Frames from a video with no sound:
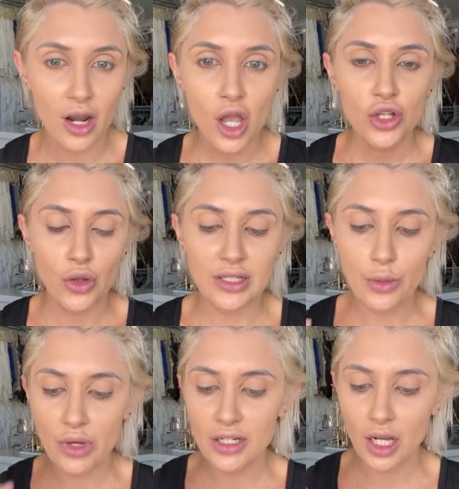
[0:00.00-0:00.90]
So I did
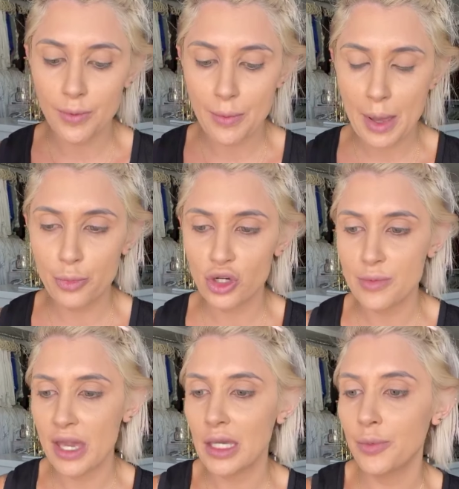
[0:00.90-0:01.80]
want to talk about my
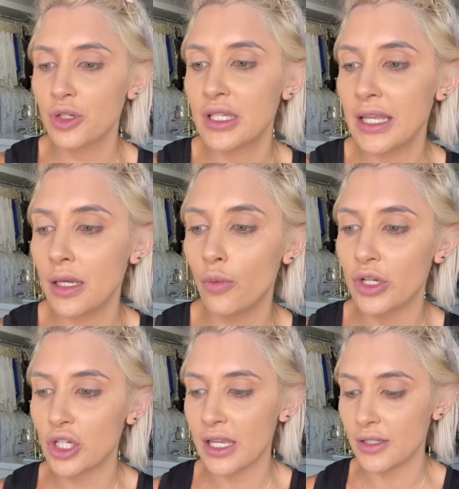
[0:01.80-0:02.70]
pre-makeup routine, which
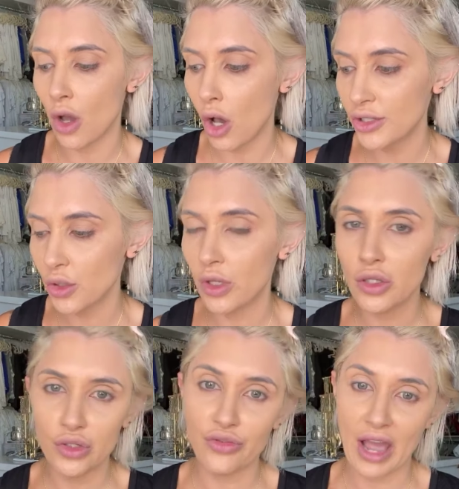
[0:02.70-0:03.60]
is also a
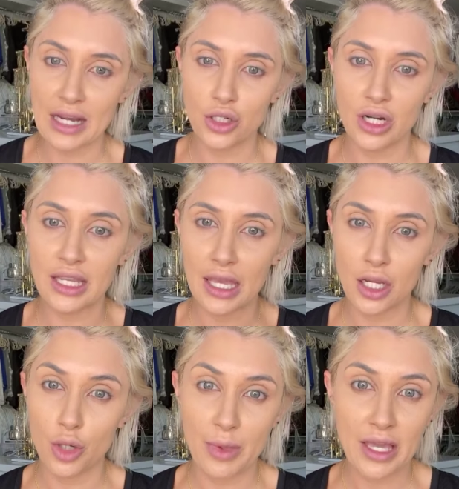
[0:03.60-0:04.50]
huge factor in getting
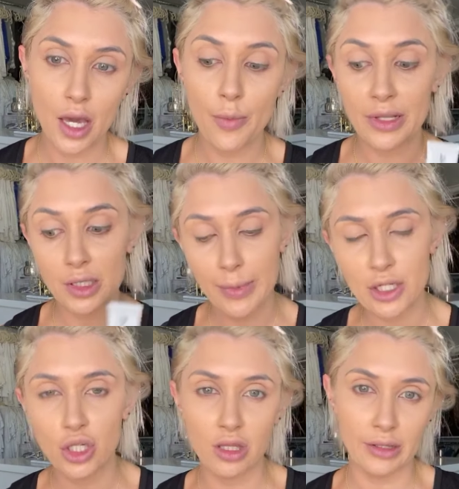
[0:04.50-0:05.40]
your makeup,
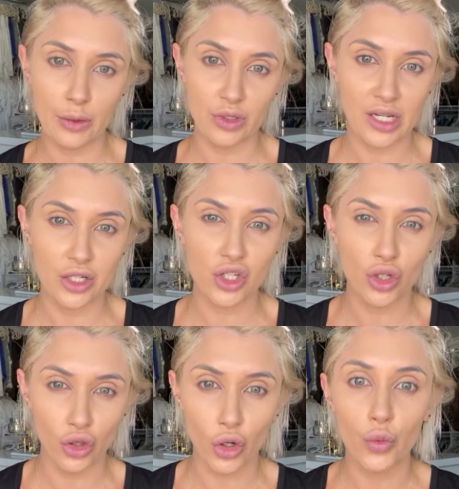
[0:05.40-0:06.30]
especially the liquid touch, to
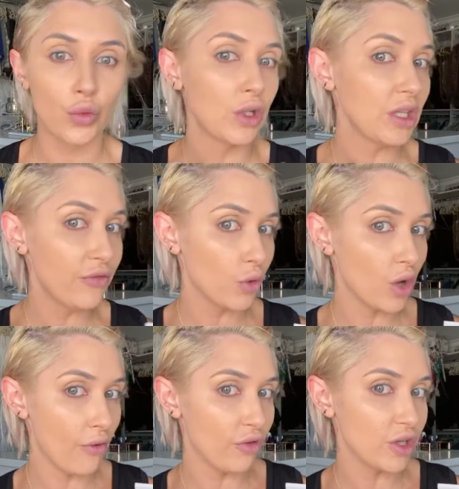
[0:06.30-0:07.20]
look really full
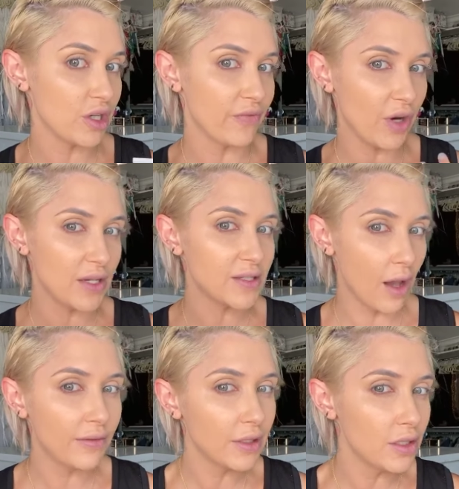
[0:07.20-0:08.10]
coverage and very
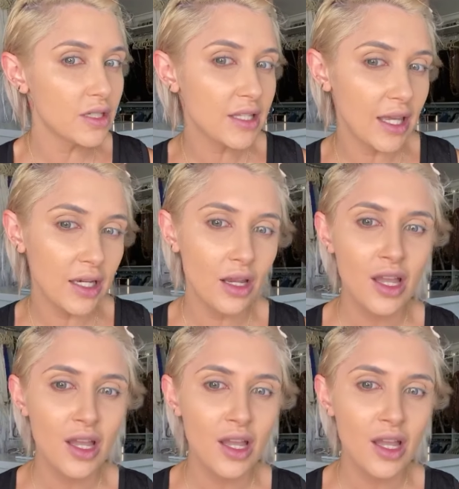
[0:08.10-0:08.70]
soft on your skin,